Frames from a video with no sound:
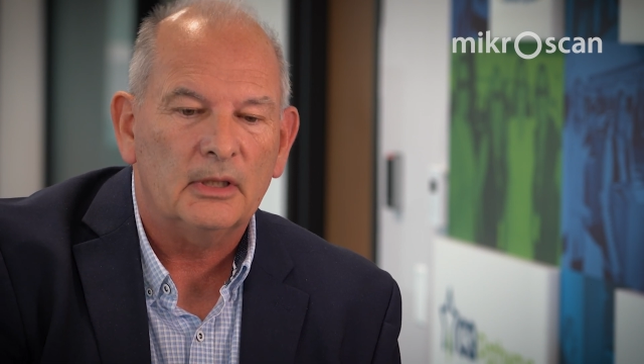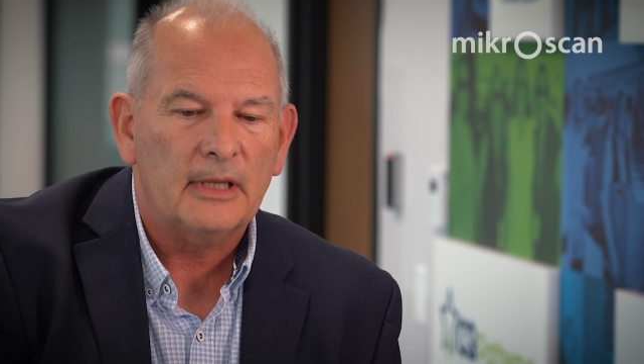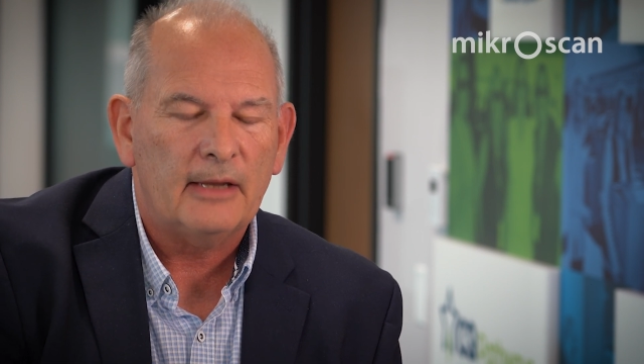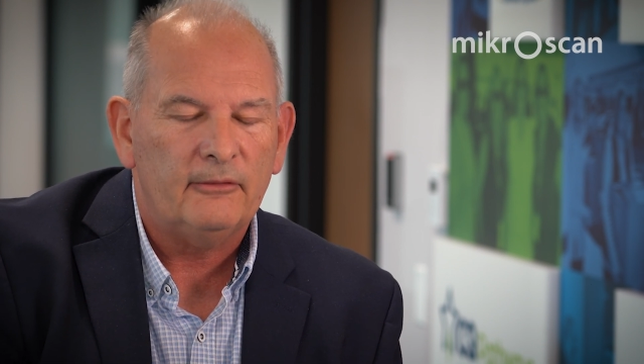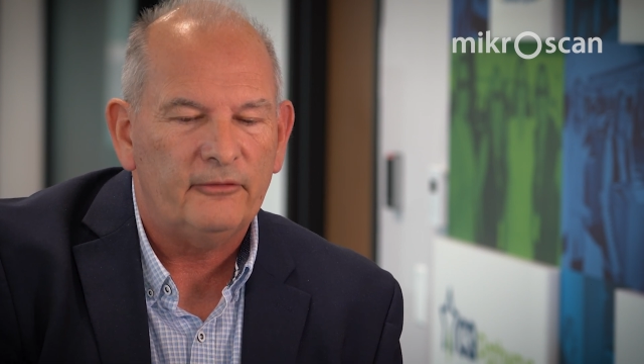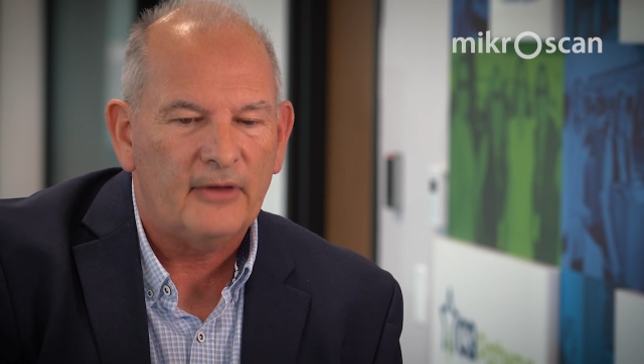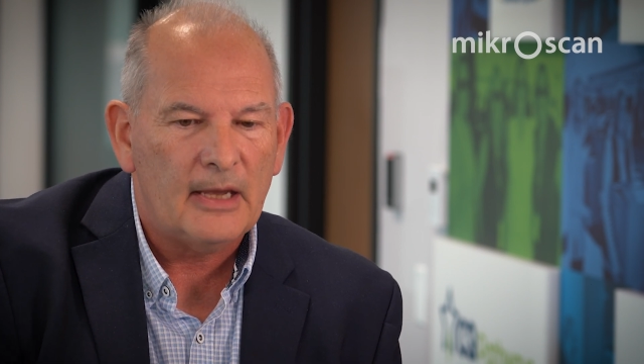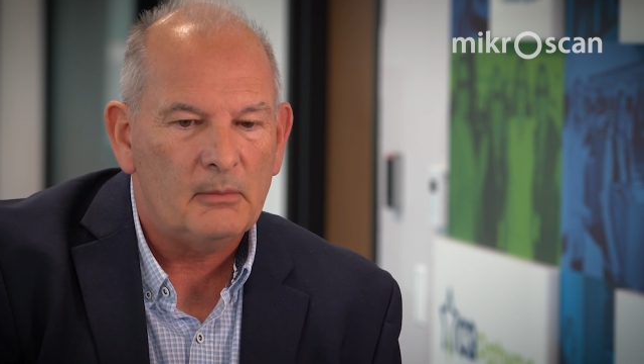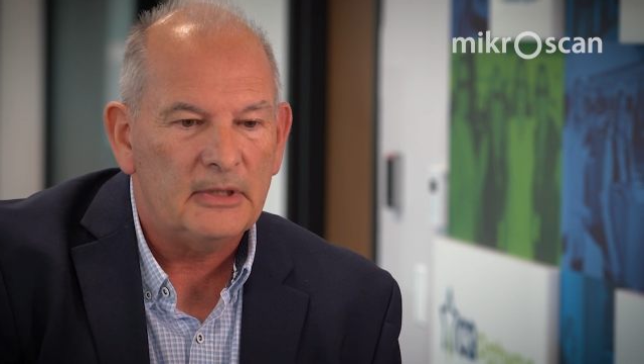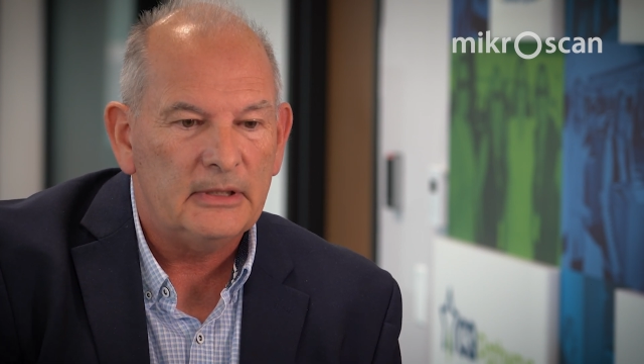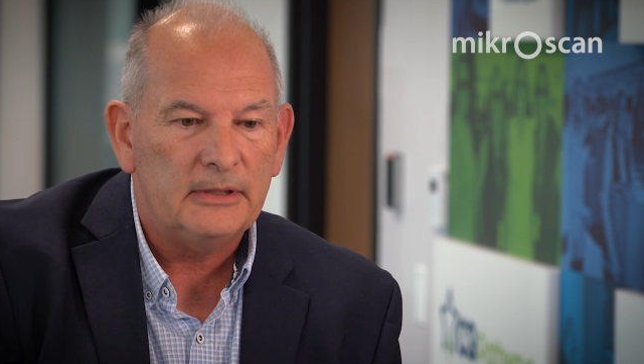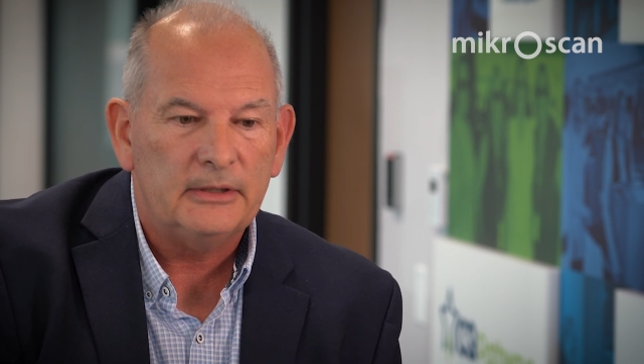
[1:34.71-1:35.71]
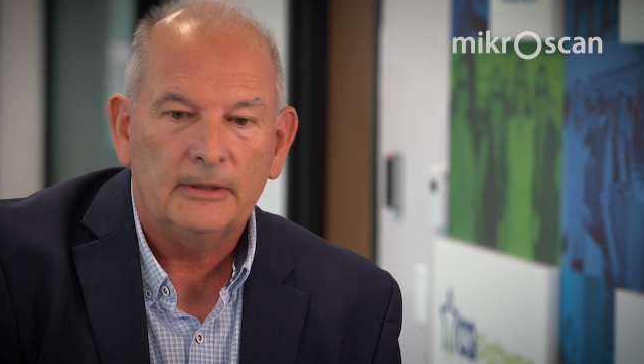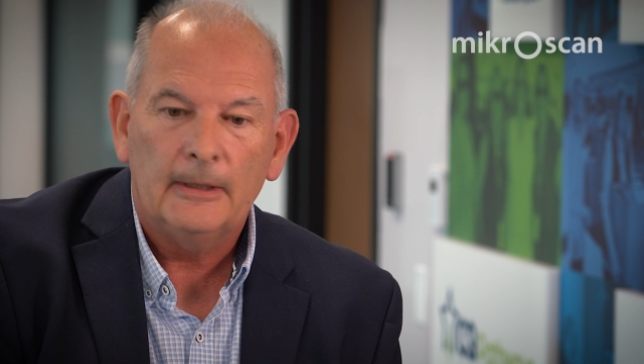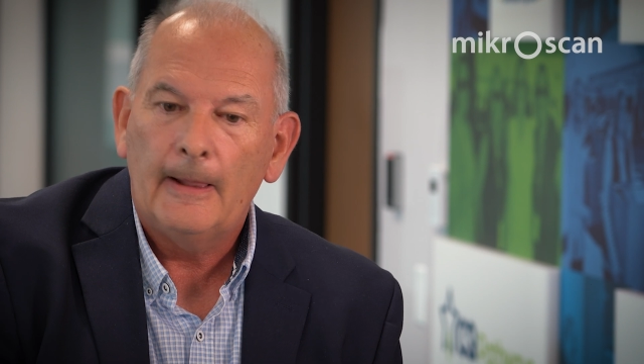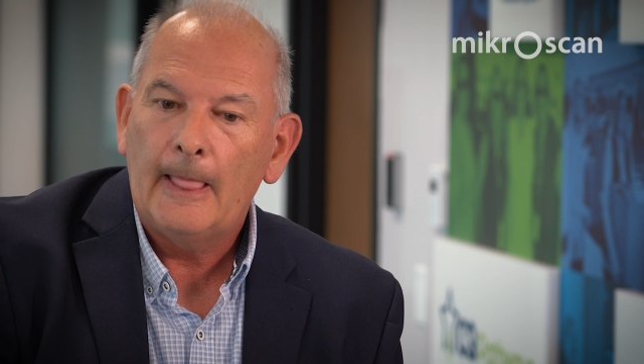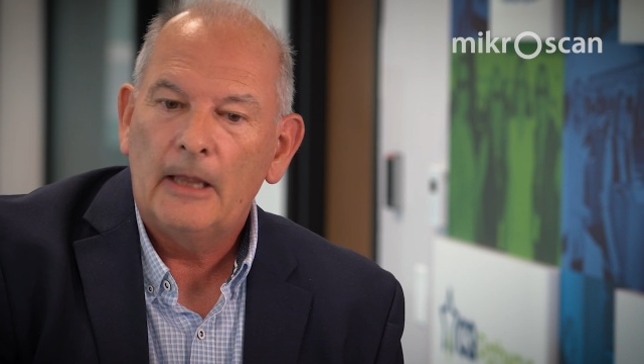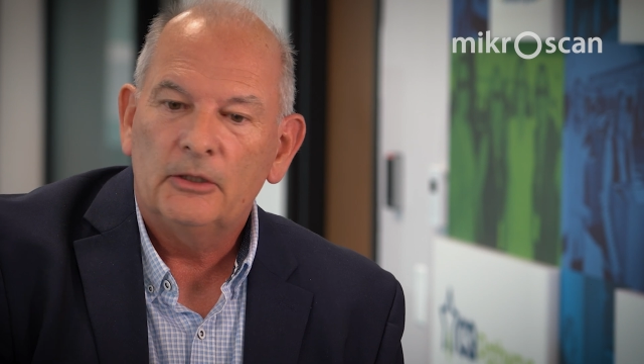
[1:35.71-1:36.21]
have families
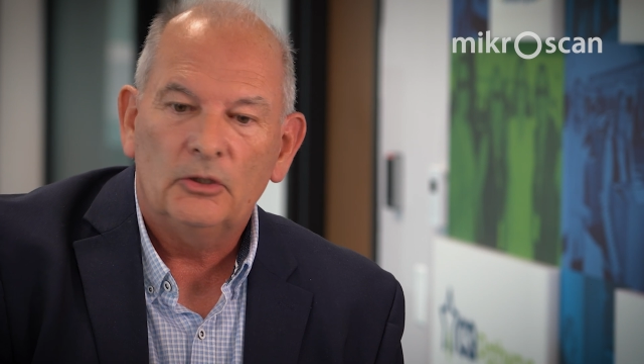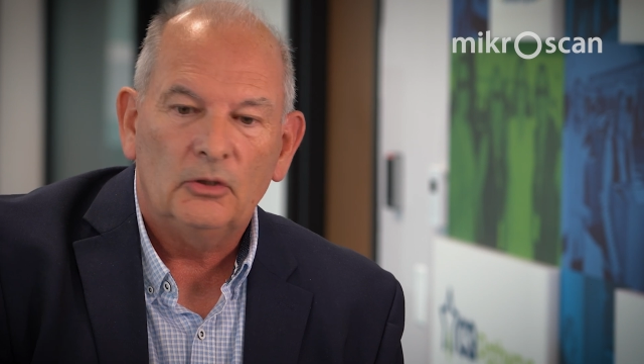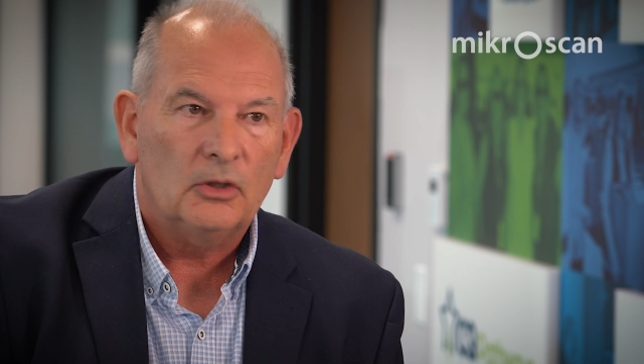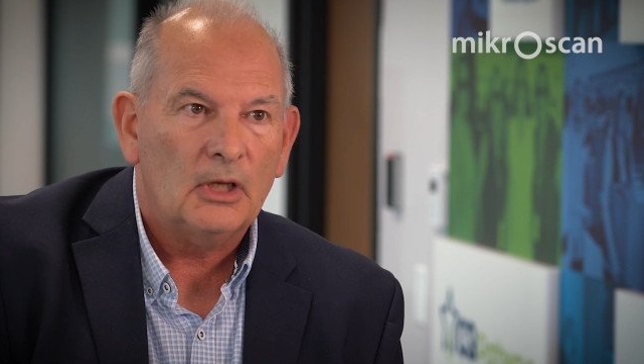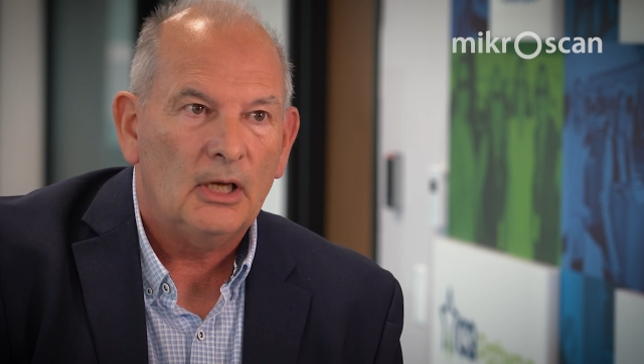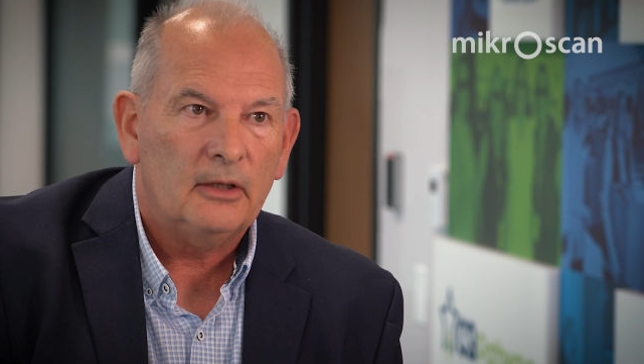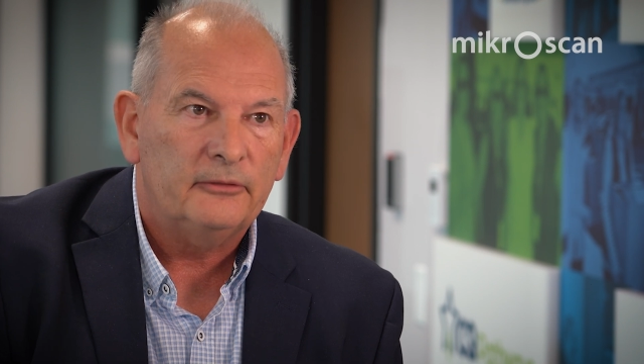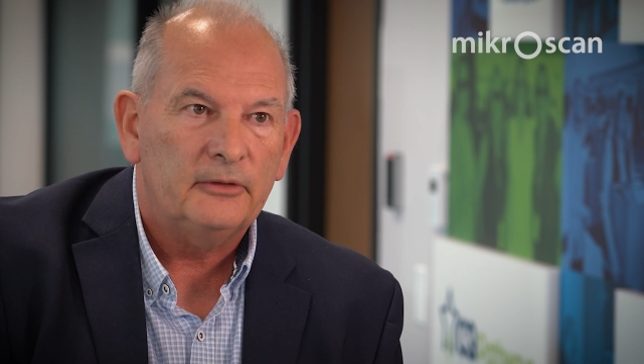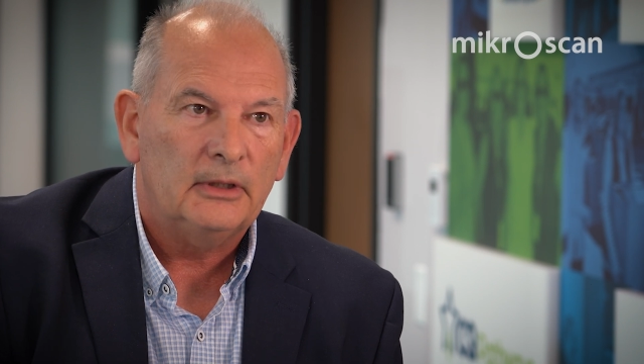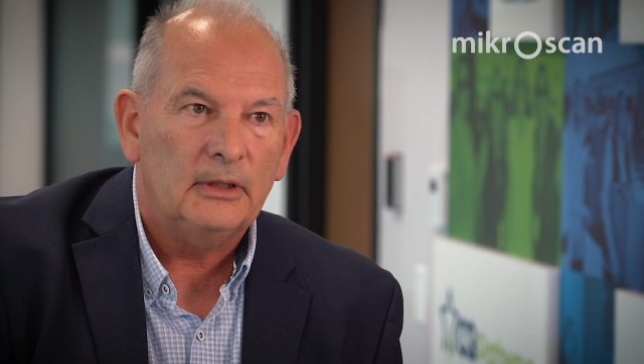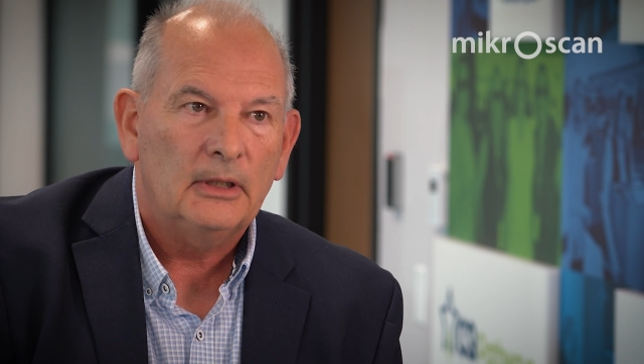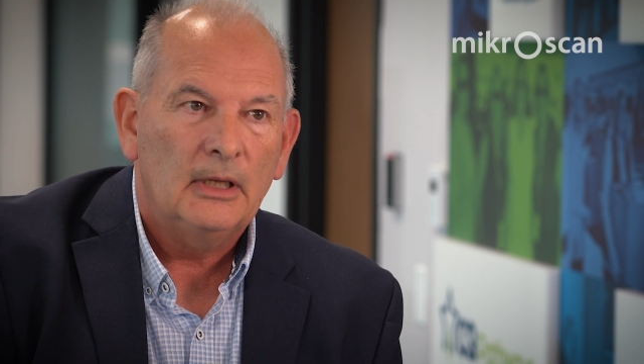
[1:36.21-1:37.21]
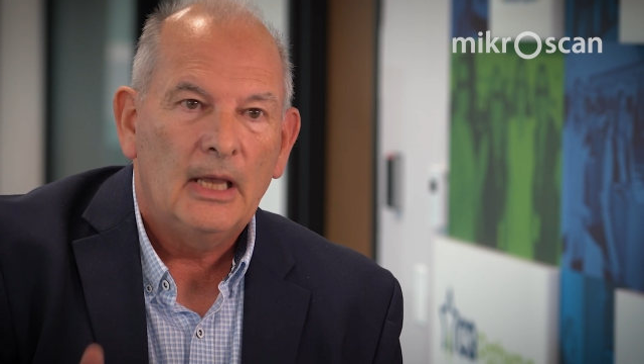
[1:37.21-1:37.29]
to look after,